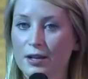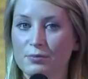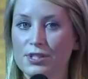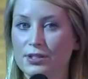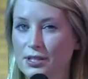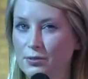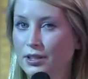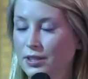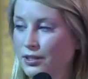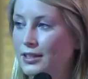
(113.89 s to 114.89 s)
So this will
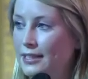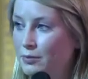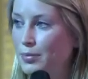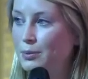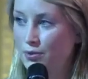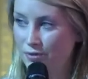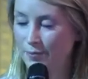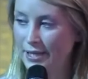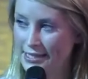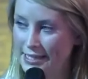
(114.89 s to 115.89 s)
include the people from
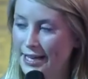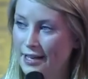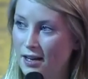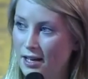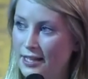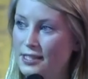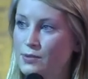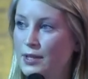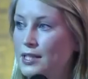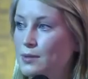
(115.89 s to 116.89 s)
SEAI, as
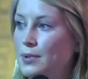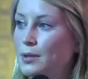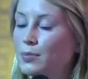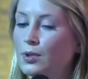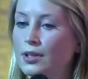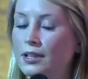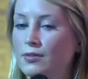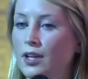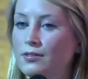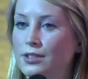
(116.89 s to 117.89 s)
well as people
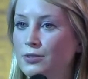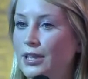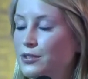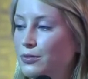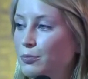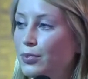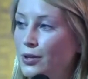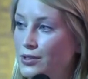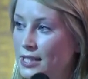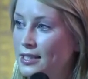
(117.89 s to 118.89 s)
involved in the retrofit
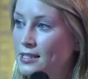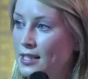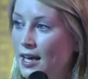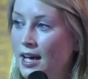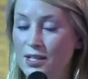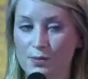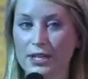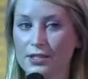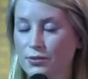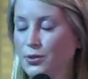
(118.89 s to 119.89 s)
process, as
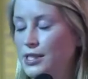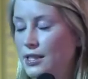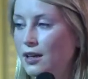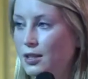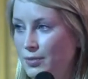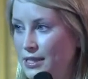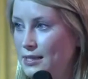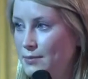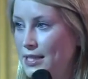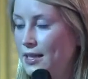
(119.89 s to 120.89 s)
well as, of course, the occupants
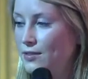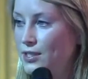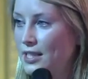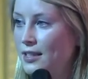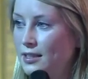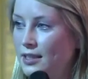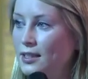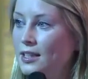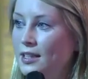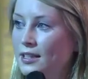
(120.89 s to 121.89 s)
themselves to get
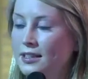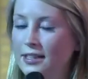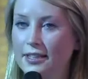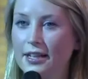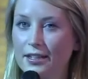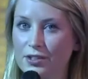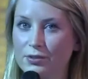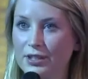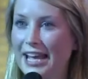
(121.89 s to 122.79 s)
the actual